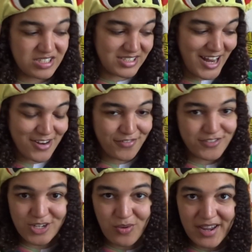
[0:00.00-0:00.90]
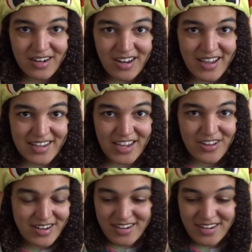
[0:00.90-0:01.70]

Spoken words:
Instead of doing, like,